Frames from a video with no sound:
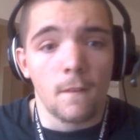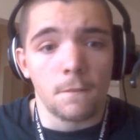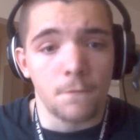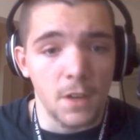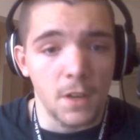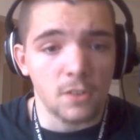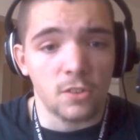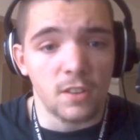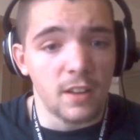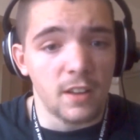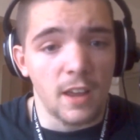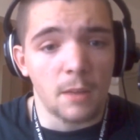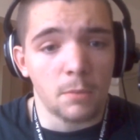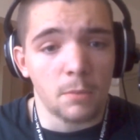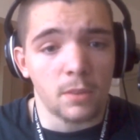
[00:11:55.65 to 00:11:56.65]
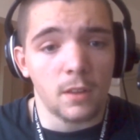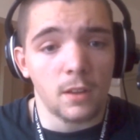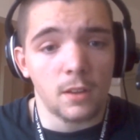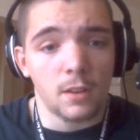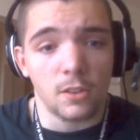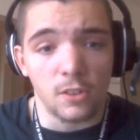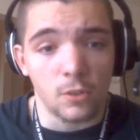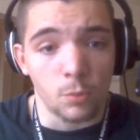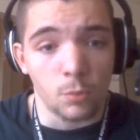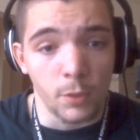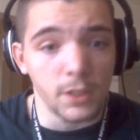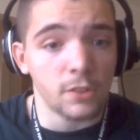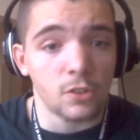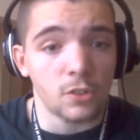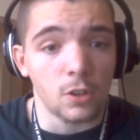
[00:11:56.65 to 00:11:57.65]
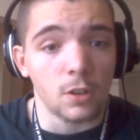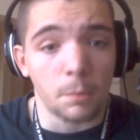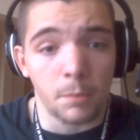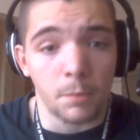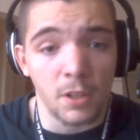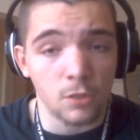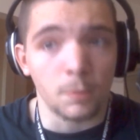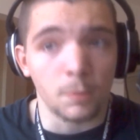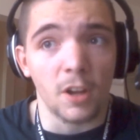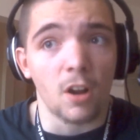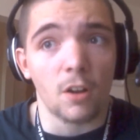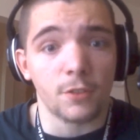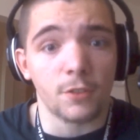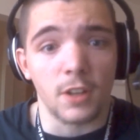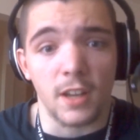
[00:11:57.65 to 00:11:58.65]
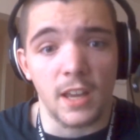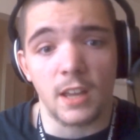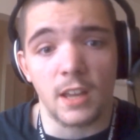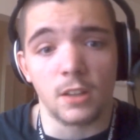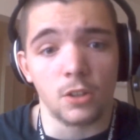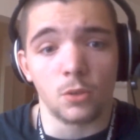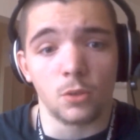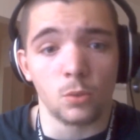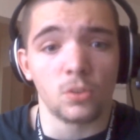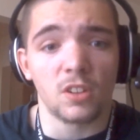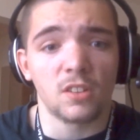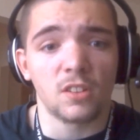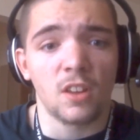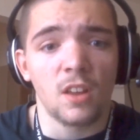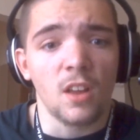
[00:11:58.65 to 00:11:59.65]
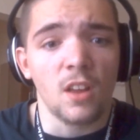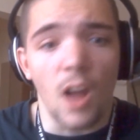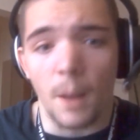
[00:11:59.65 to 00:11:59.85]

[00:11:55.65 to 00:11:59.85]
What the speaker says: fix the damn thing because it's really starting to piss me off that I can't use it. I paid